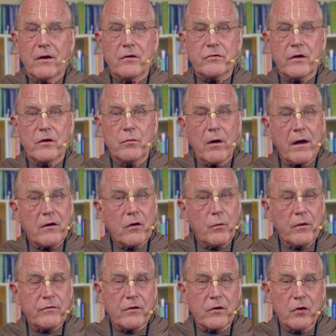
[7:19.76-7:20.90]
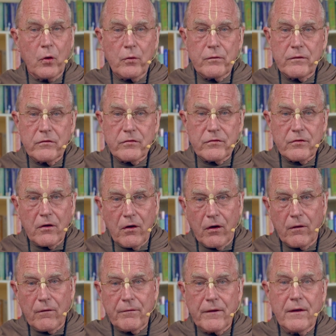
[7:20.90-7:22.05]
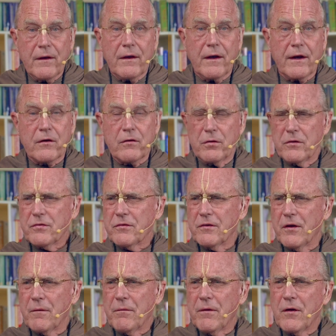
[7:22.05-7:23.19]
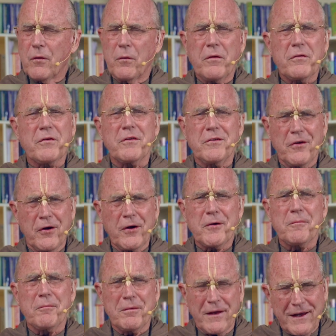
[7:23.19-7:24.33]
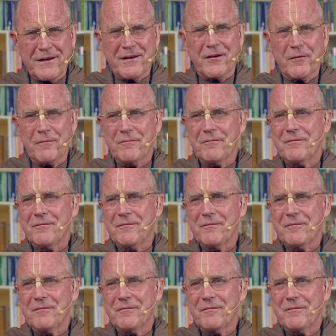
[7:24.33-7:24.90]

Sri Radha wears a golden shawl, and Krishna wears a dark blanket.